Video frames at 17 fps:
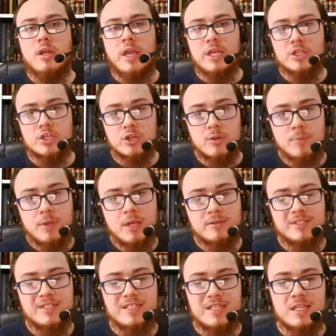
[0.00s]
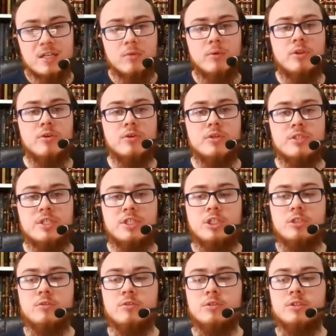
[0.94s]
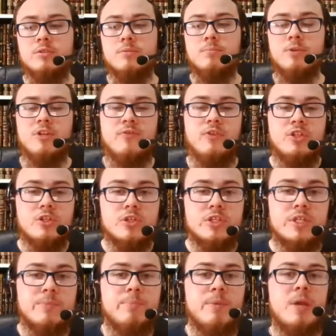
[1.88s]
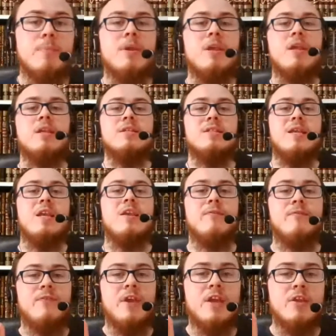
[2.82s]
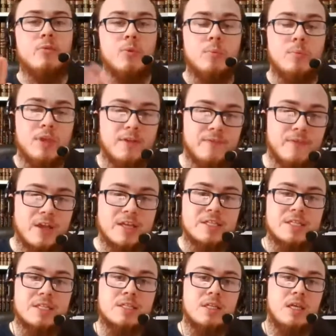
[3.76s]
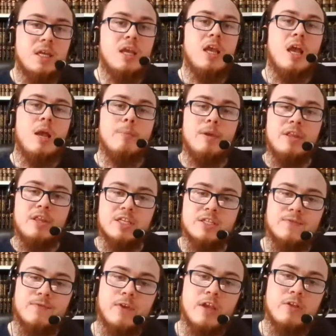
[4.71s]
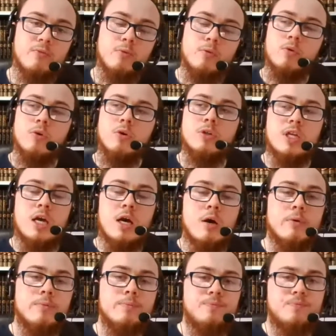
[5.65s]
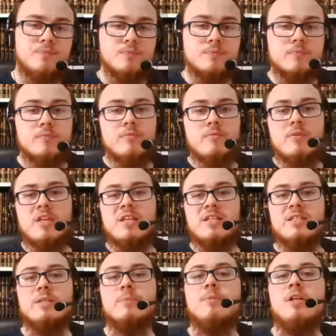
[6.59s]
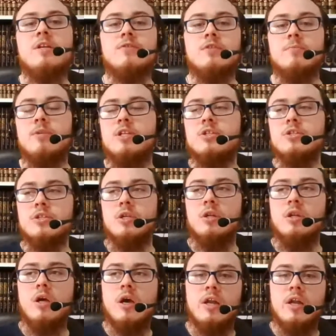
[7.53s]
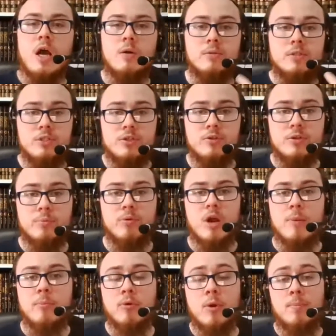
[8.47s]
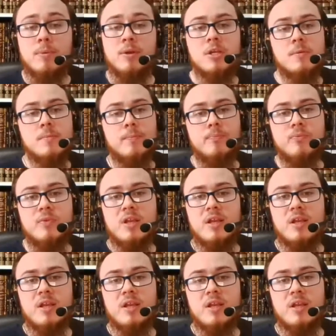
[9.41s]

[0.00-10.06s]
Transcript: he's going to be able to deal with those issues. But if he doesn't, maybe his faith will be affected, and maybe his faith will go down. Similarly, if somebody doesn't learn how to do the prayer properly,